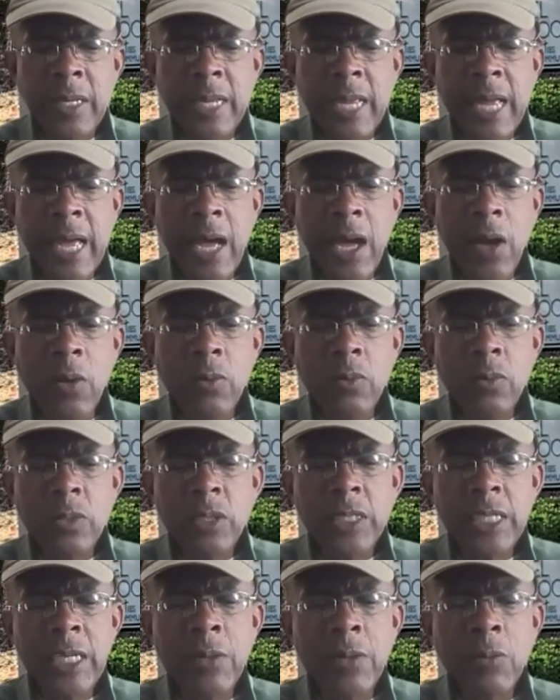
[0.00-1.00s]
Now,
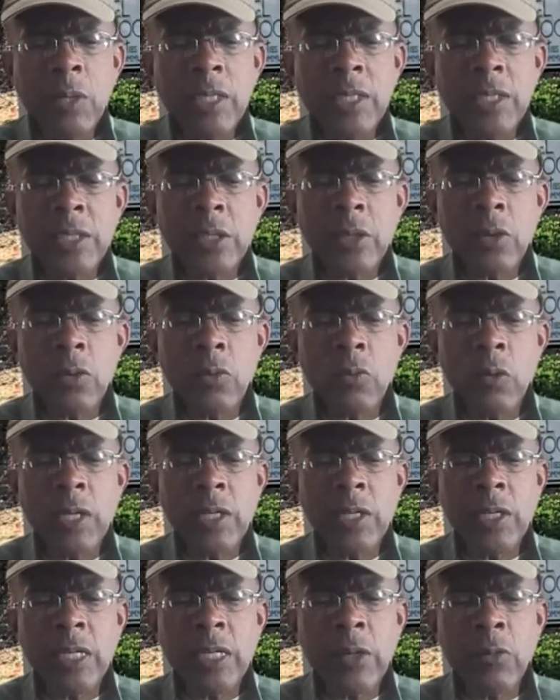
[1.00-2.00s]
she was
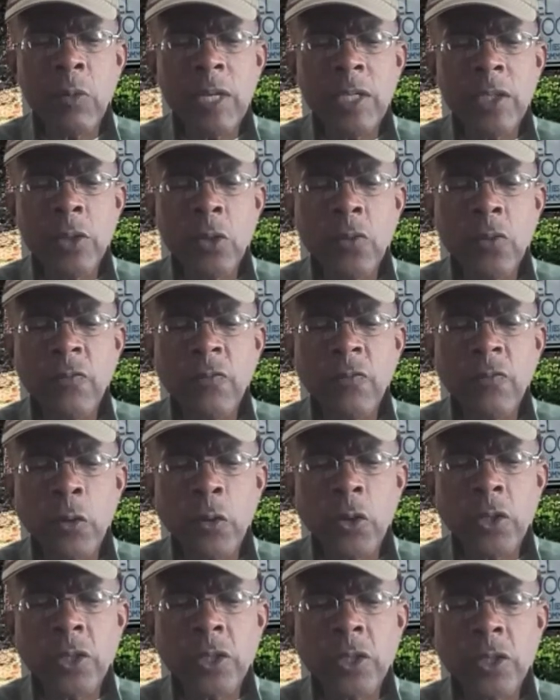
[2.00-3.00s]
the original
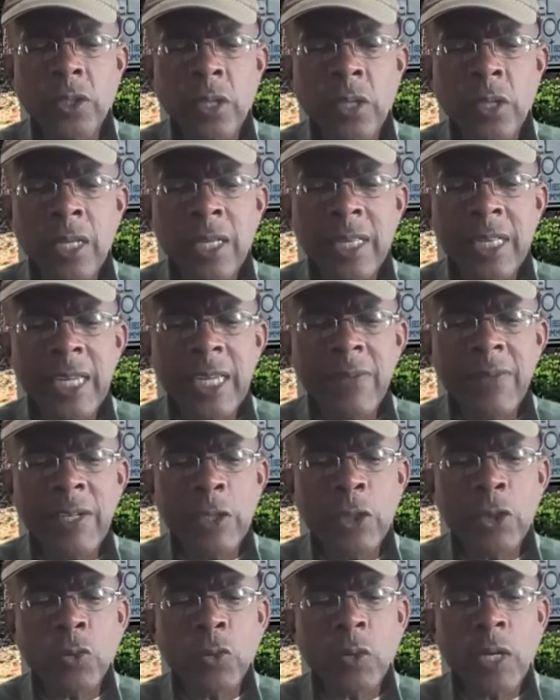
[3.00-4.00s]
first
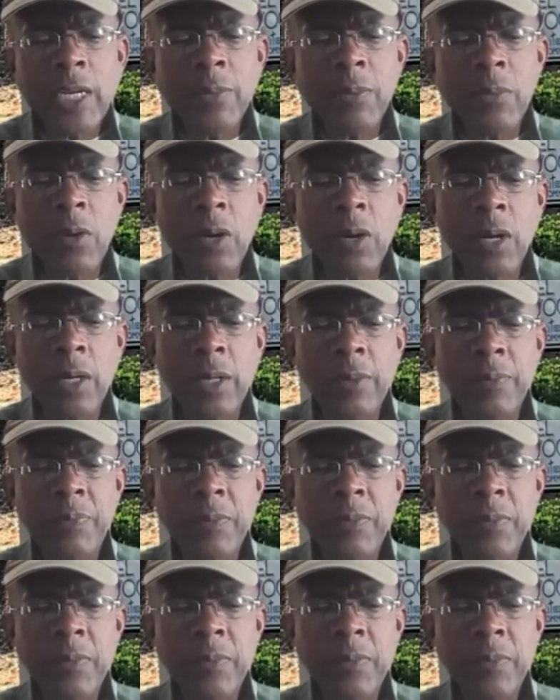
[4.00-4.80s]
living trademark